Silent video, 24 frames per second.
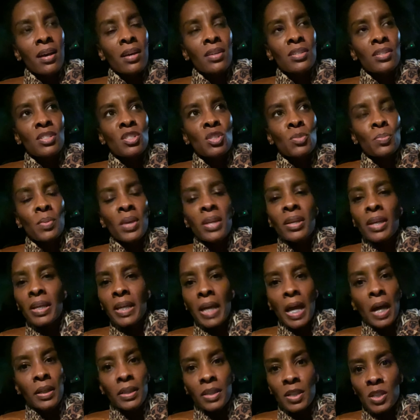Speaking
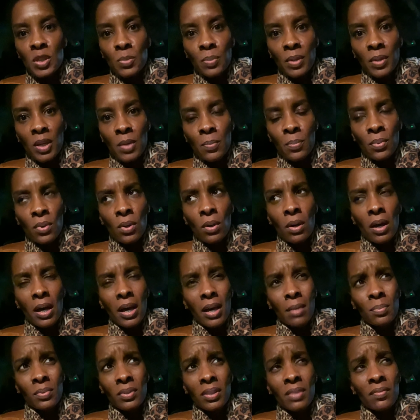out against people, I
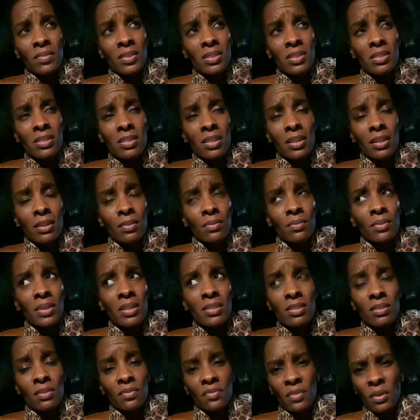believe is
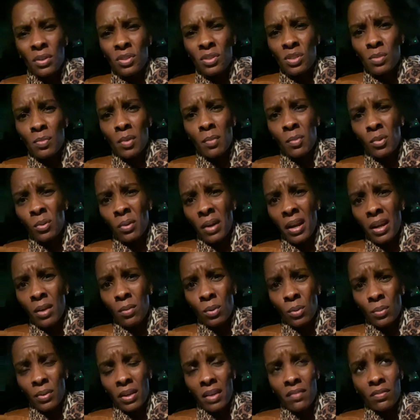it the First Amendment right,
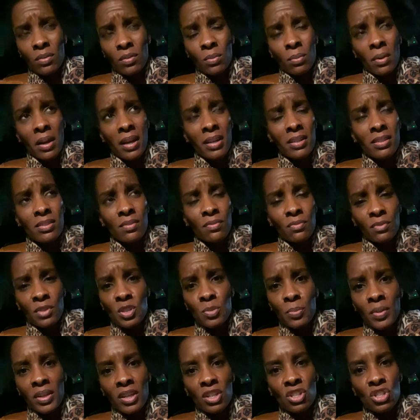where we have the right to free
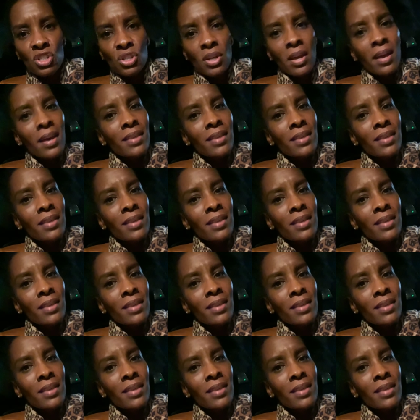speech?